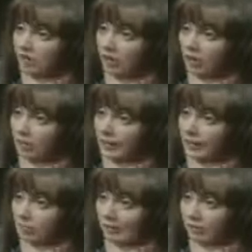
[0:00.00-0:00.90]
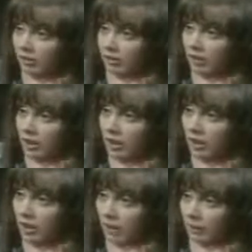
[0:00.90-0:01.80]
for your little Beryl,
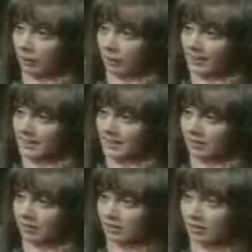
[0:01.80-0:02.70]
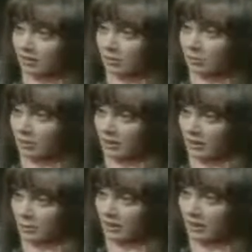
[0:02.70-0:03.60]
I'll be waiting with
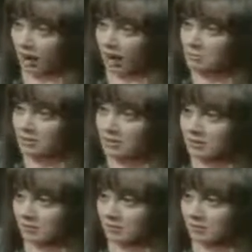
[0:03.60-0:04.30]
open arms.